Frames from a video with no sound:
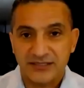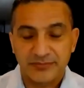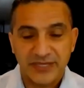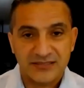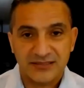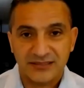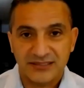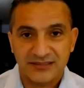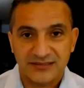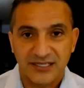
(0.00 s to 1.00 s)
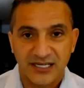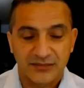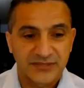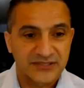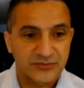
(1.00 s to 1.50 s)
is basically
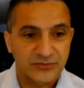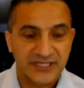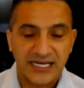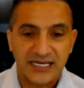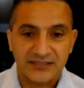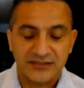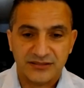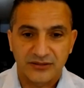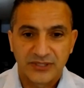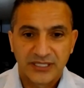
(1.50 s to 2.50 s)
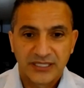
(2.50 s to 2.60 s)
synonymous with that. So,